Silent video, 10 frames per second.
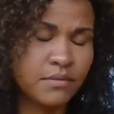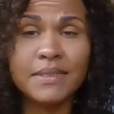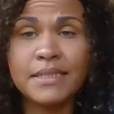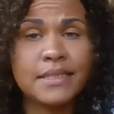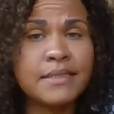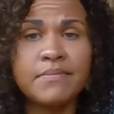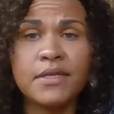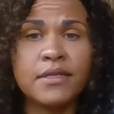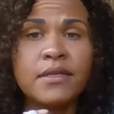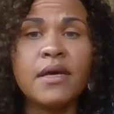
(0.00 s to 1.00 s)
It doesn't
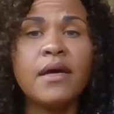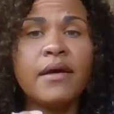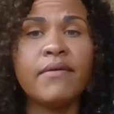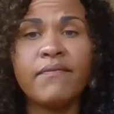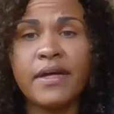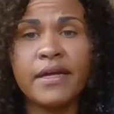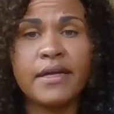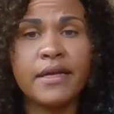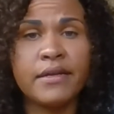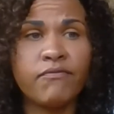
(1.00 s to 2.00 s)
mean that
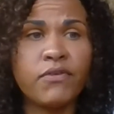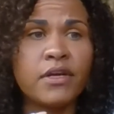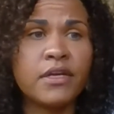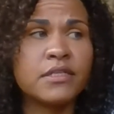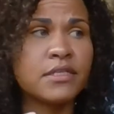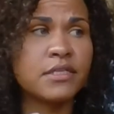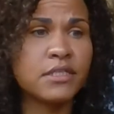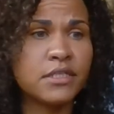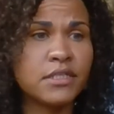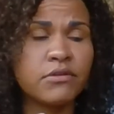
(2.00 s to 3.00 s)
anything is
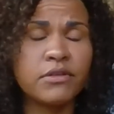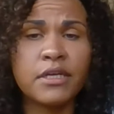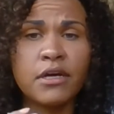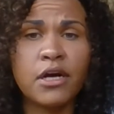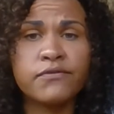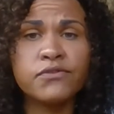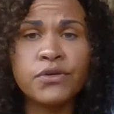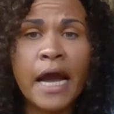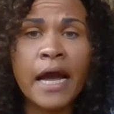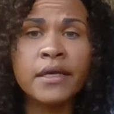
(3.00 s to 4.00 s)
necessarily off
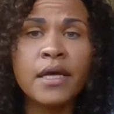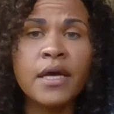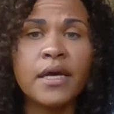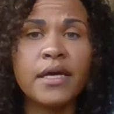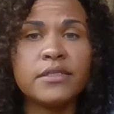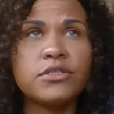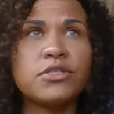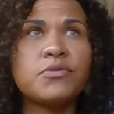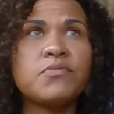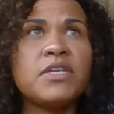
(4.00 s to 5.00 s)
track. It
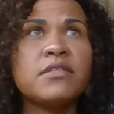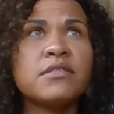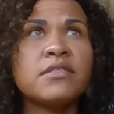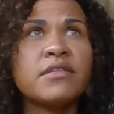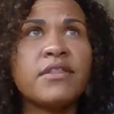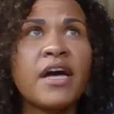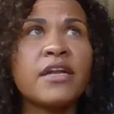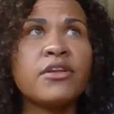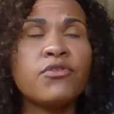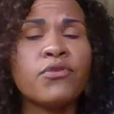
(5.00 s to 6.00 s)
just means
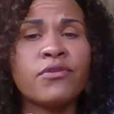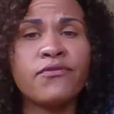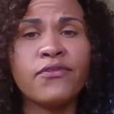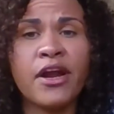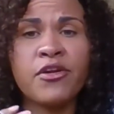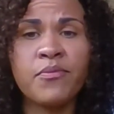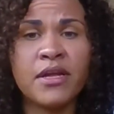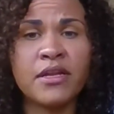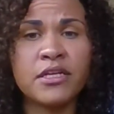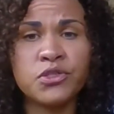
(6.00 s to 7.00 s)
that your
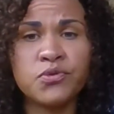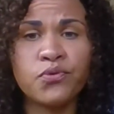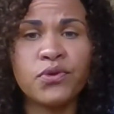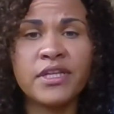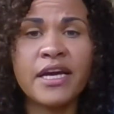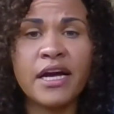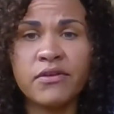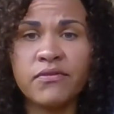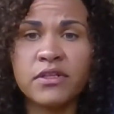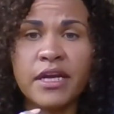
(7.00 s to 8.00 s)
environment is really
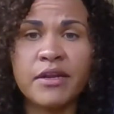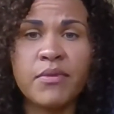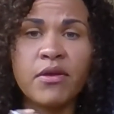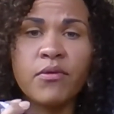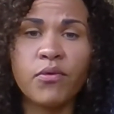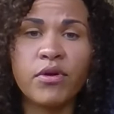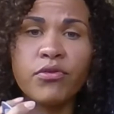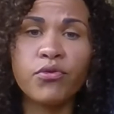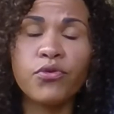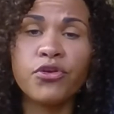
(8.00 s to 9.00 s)
out of alignment
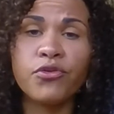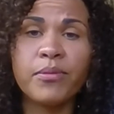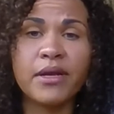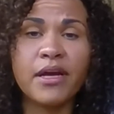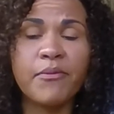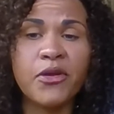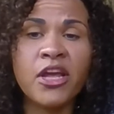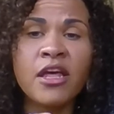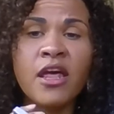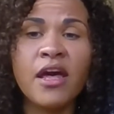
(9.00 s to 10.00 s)
with who you're
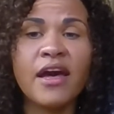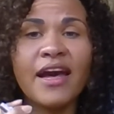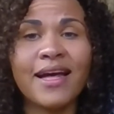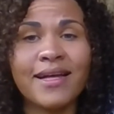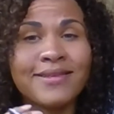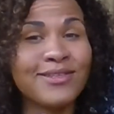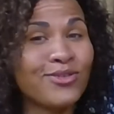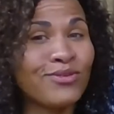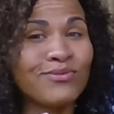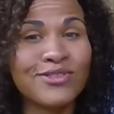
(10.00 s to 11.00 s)
becoming, and the
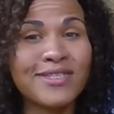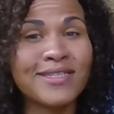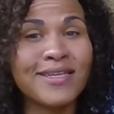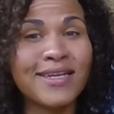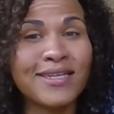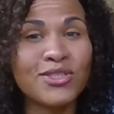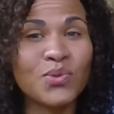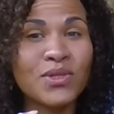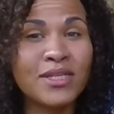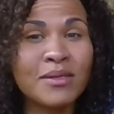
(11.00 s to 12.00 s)
universe has got to
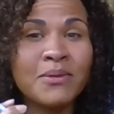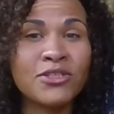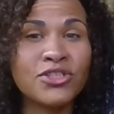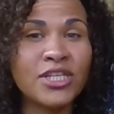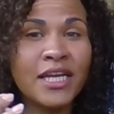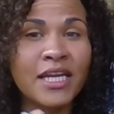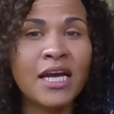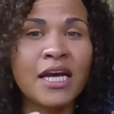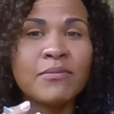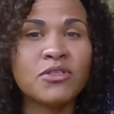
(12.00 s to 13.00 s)
do a little bit of shaking
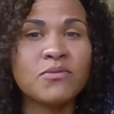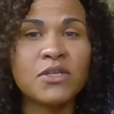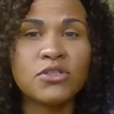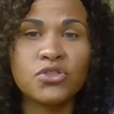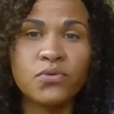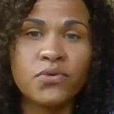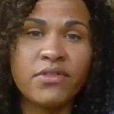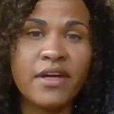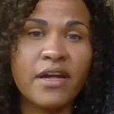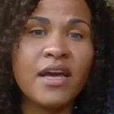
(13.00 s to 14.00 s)
up to make sure
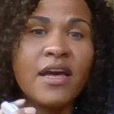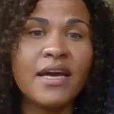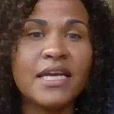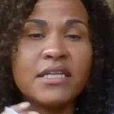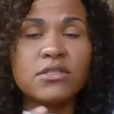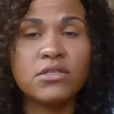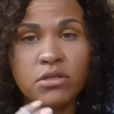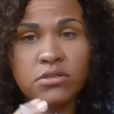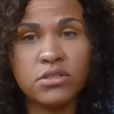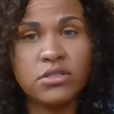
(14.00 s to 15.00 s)
that it
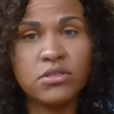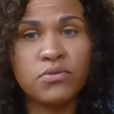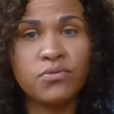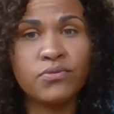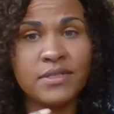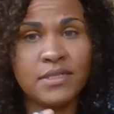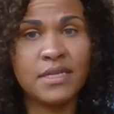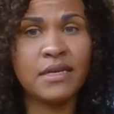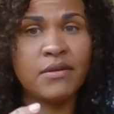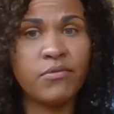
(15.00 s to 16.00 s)
starts to
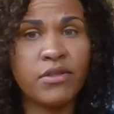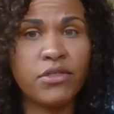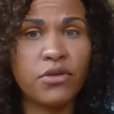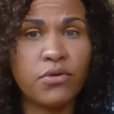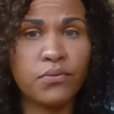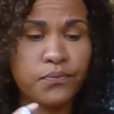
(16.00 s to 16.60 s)
resonate with you.